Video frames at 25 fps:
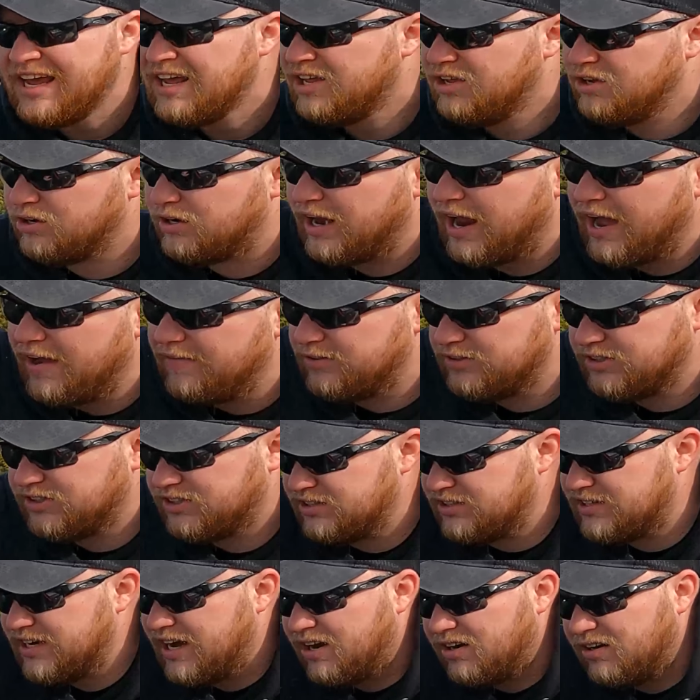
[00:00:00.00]
You can obviously
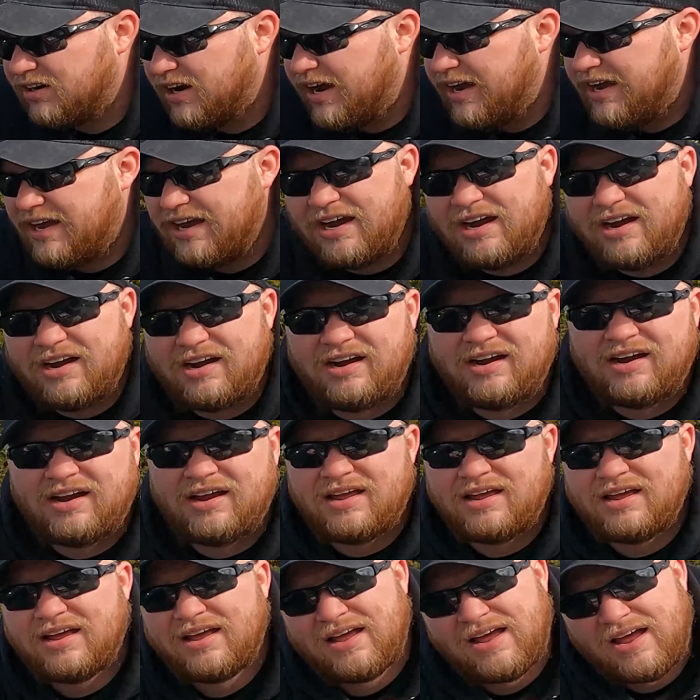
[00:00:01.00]
tell right here
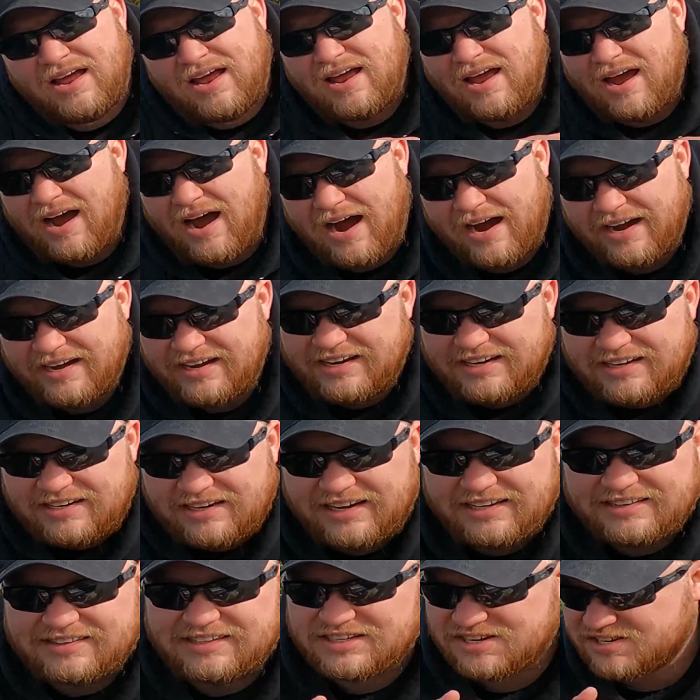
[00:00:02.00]
I need to
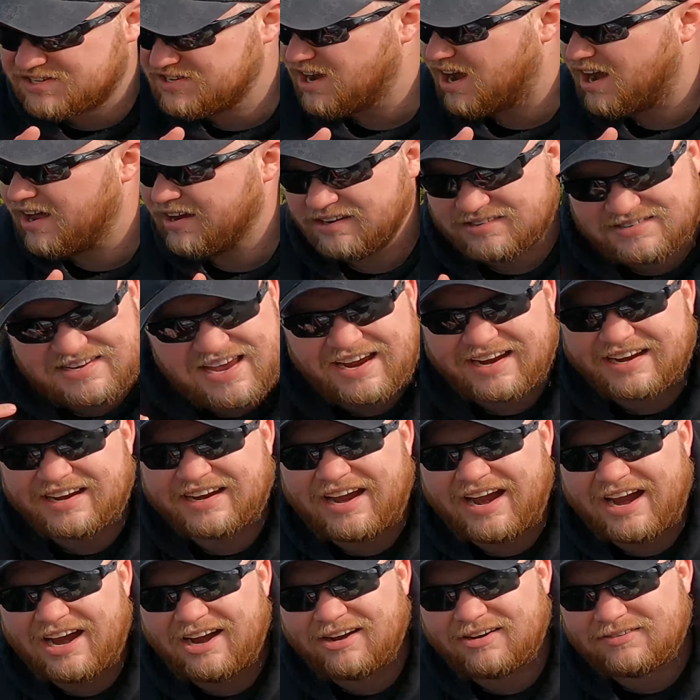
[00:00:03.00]
get this done and taken
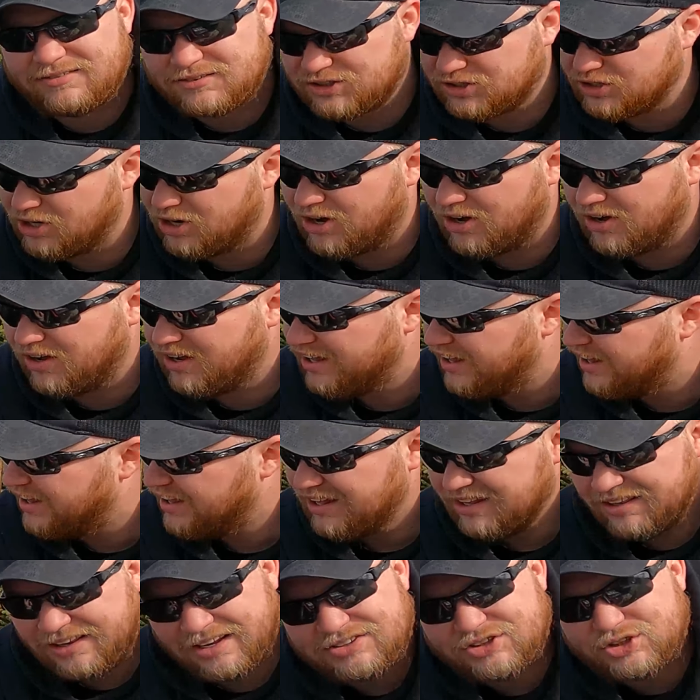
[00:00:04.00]
care of, so
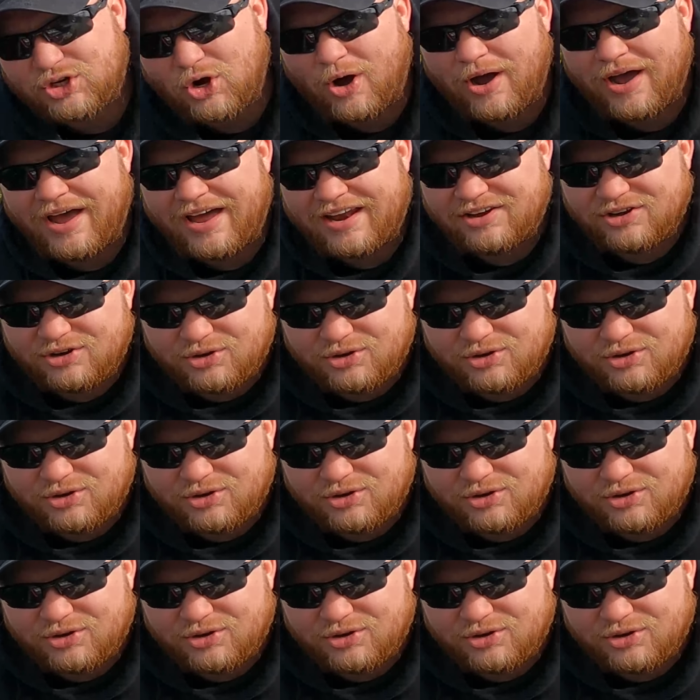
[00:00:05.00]
let's go ahead